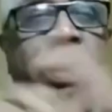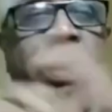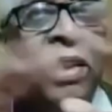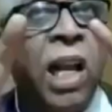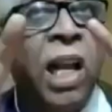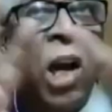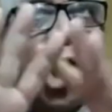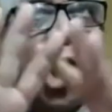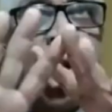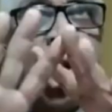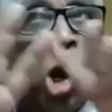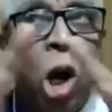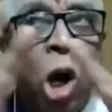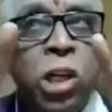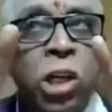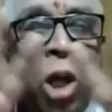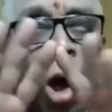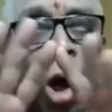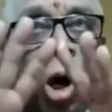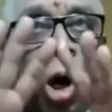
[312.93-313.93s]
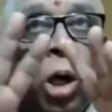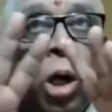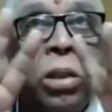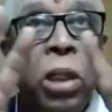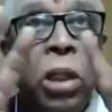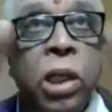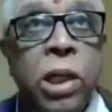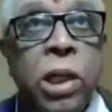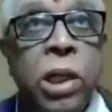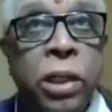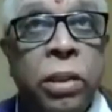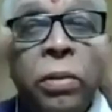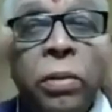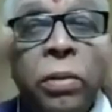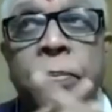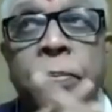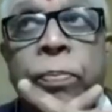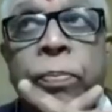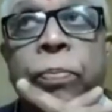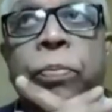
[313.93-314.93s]
They are not authored,
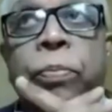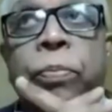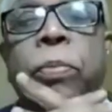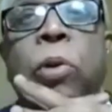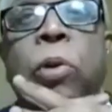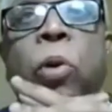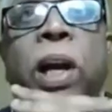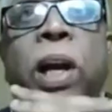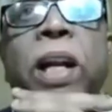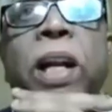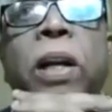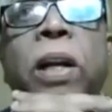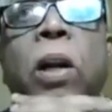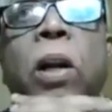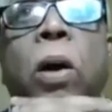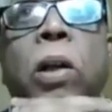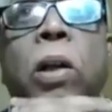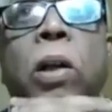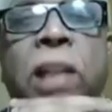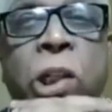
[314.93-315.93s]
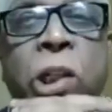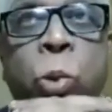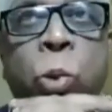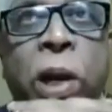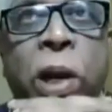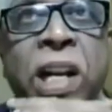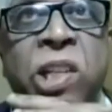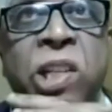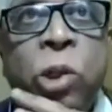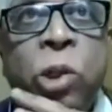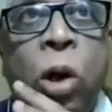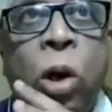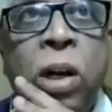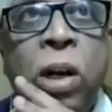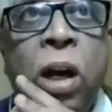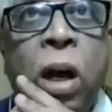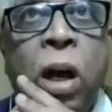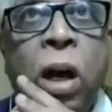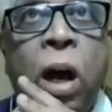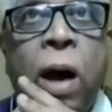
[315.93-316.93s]
right? That's why it's
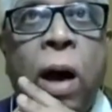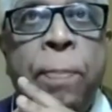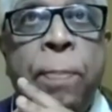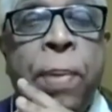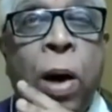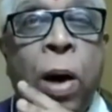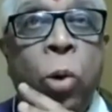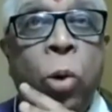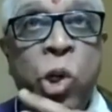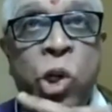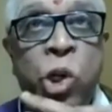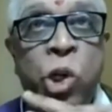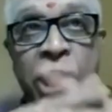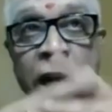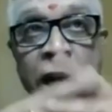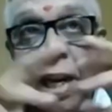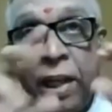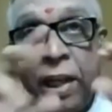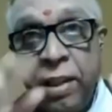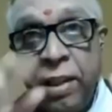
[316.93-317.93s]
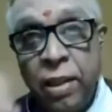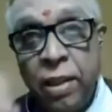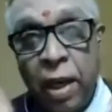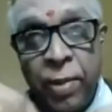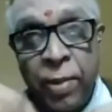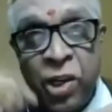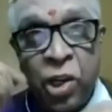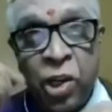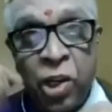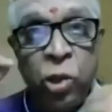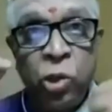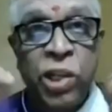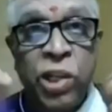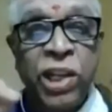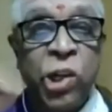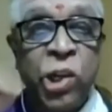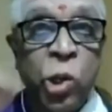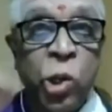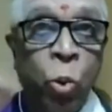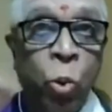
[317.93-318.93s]
called Apaursheya. I'm
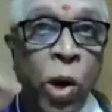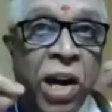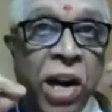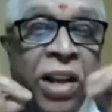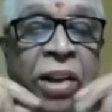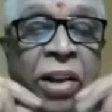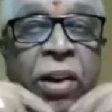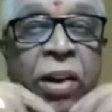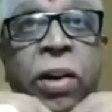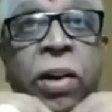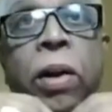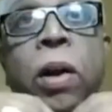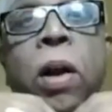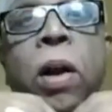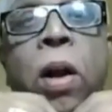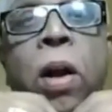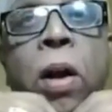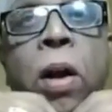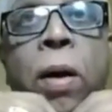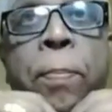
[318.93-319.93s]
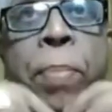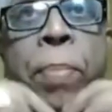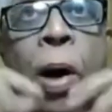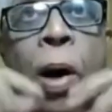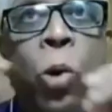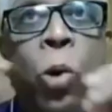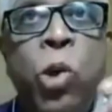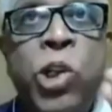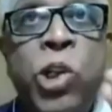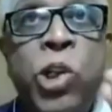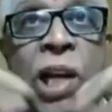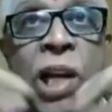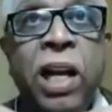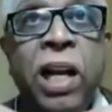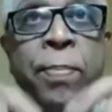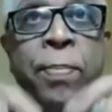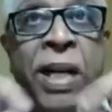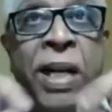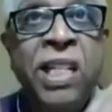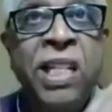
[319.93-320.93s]
introducing a new word here.
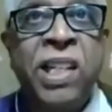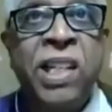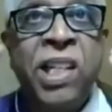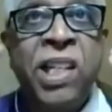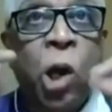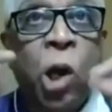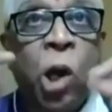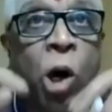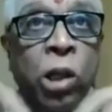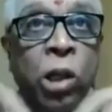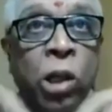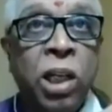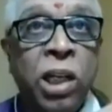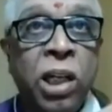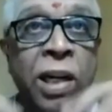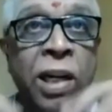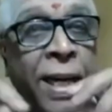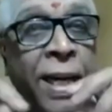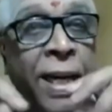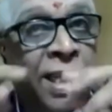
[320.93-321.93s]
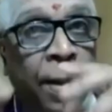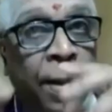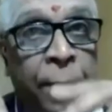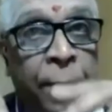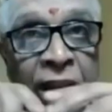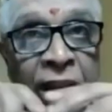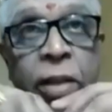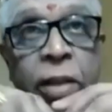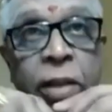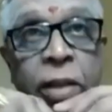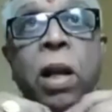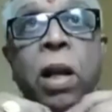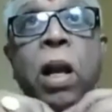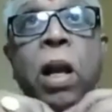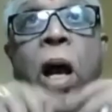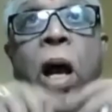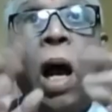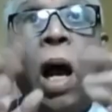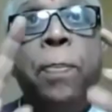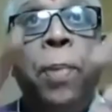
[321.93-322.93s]
Paursheya means it is authored by somebody.
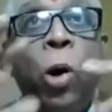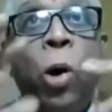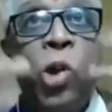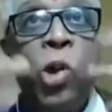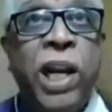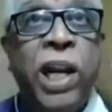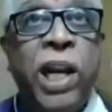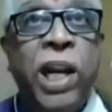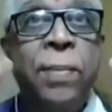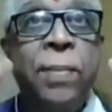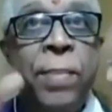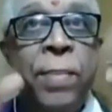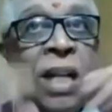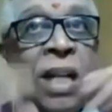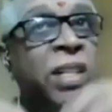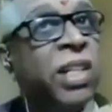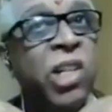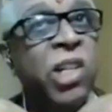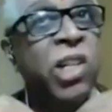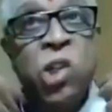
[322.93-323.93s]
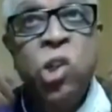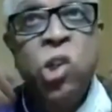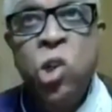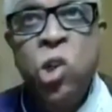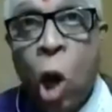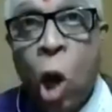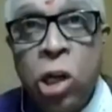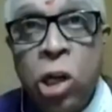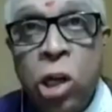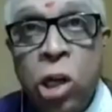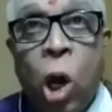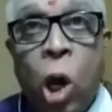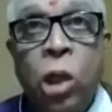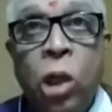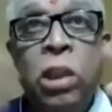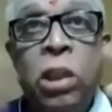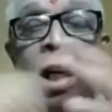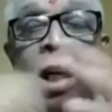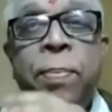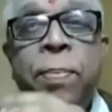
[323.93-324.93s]
Apaursheya means it is not
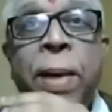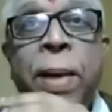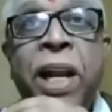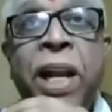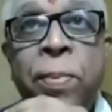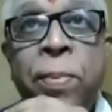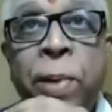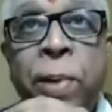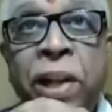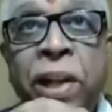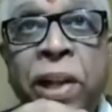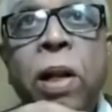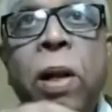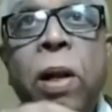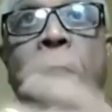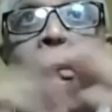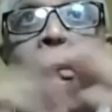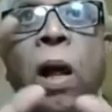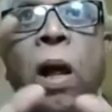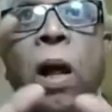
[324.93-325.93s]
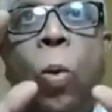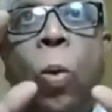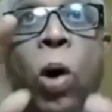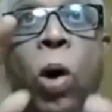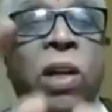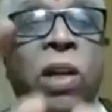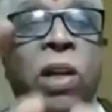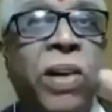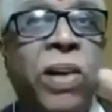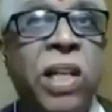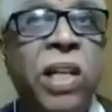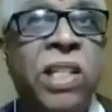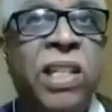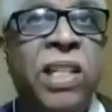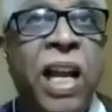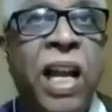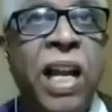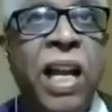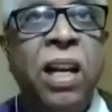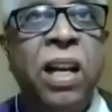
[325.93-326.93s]
authored by anybody. Whatever is
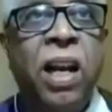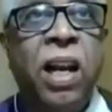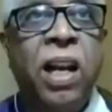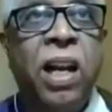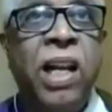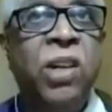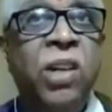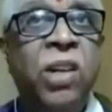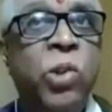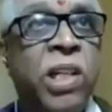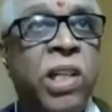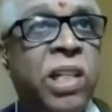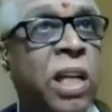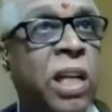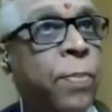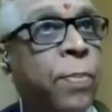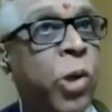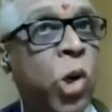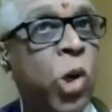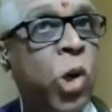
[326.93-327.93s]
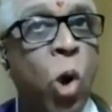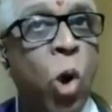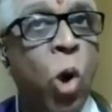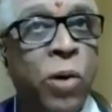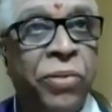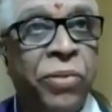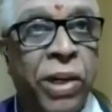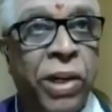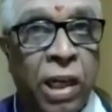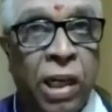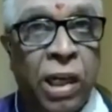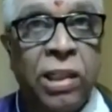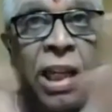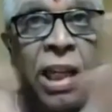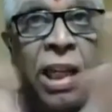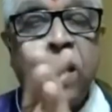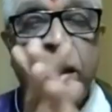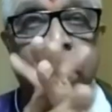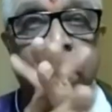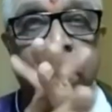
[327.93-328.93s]
there, you just come to know of it.
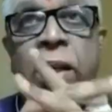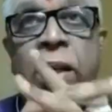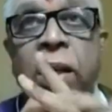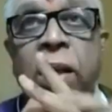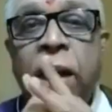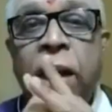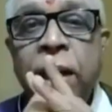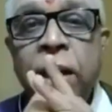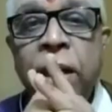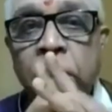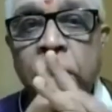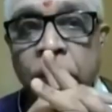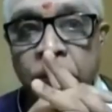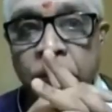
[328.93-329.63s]
That's it, right?